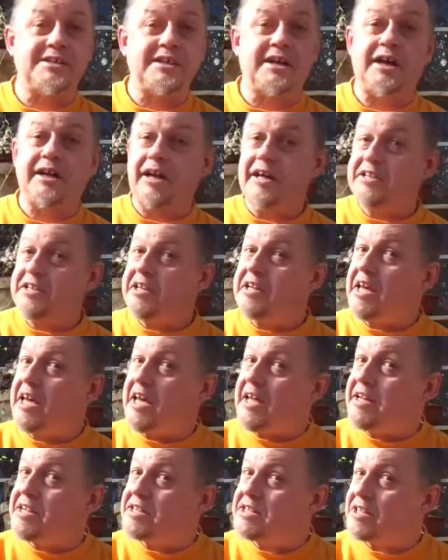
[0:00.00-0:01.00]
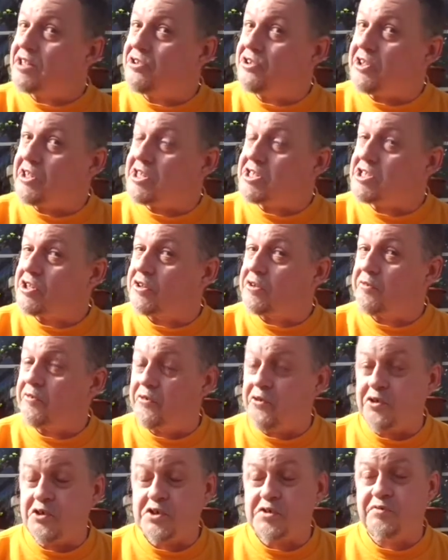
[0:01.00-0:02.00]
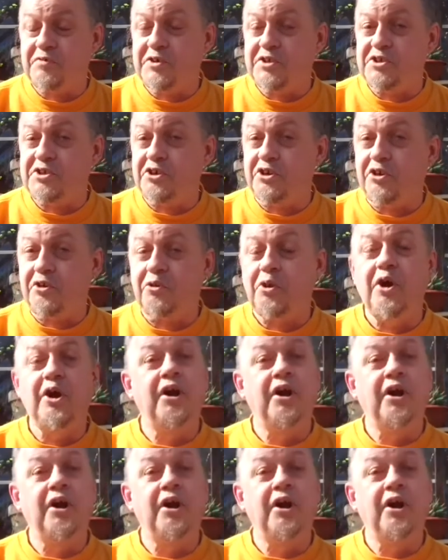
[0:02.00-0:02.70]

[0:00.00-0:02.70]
and I did hint at this in the first video,